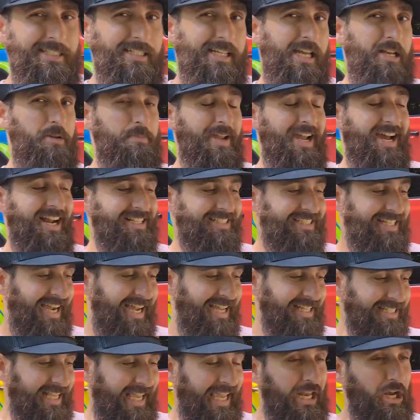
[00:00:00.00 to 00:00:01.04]
And to be honest
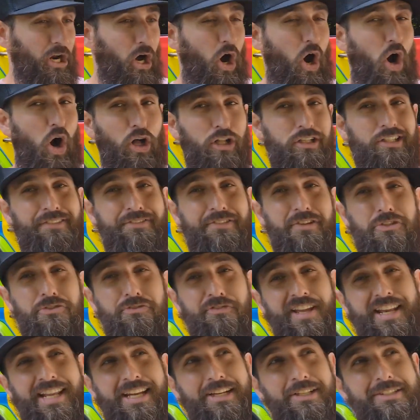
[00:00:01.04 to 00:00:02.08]
guys, in all of those
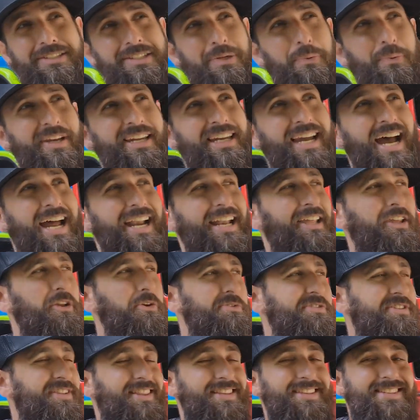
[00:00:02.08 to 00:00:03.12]
videos, we kind of
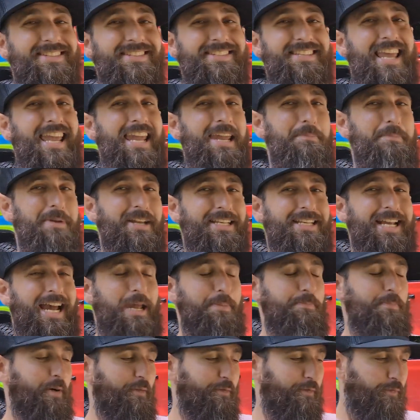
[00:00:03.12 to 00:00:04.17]
used the same
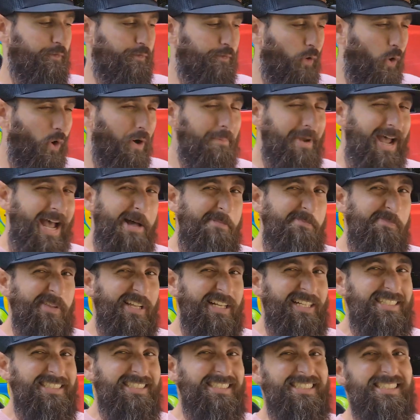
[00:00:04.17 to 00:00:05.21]
type of format,
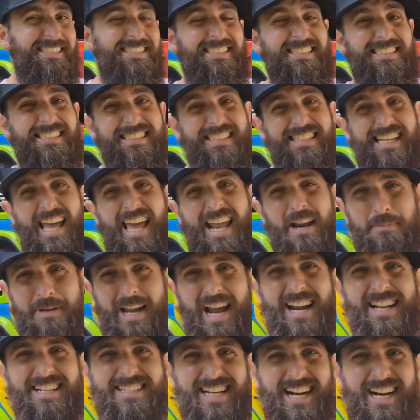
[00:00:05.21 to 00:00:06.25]
and I'm
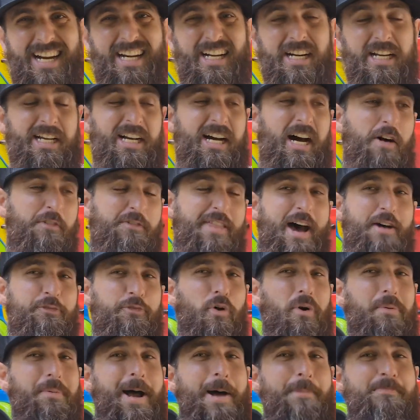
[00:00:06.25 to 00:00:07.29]
kind of tired of that
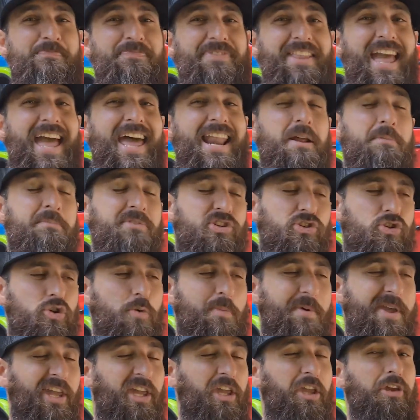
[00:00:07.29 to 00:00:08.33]
format. And I'm
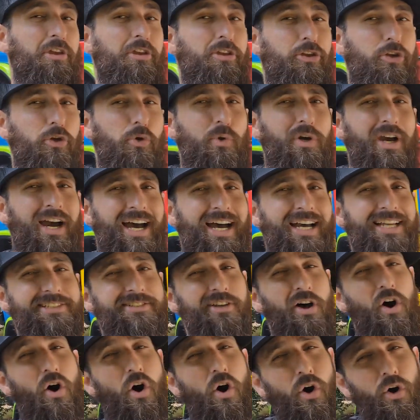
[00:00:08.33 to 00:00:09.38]
assuming you guys
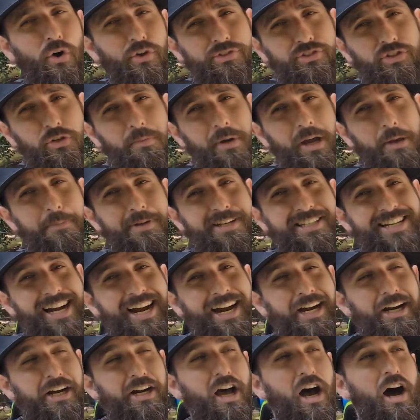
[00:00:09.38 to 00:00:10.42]
also might be
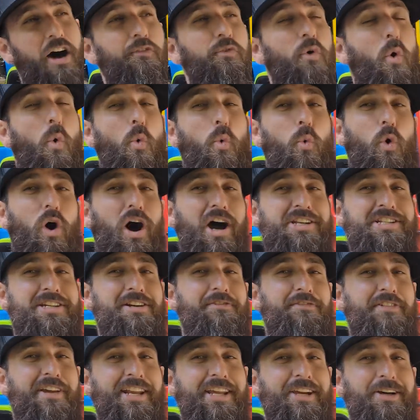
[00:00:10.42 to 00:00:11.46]
tired of
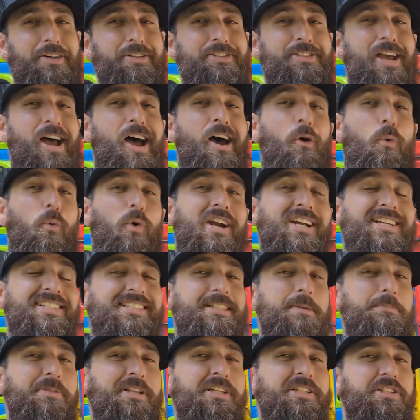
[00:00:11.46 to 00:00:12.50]
watching videos where I
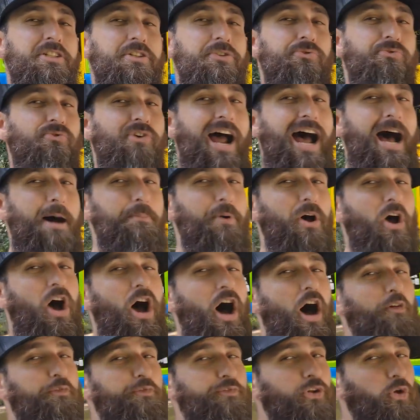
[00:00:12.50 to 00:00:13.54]
simply just wrap
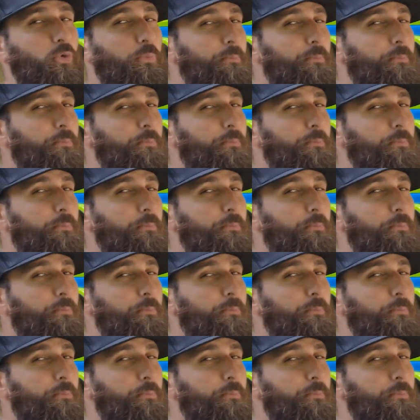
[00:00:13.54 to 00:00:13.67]
a few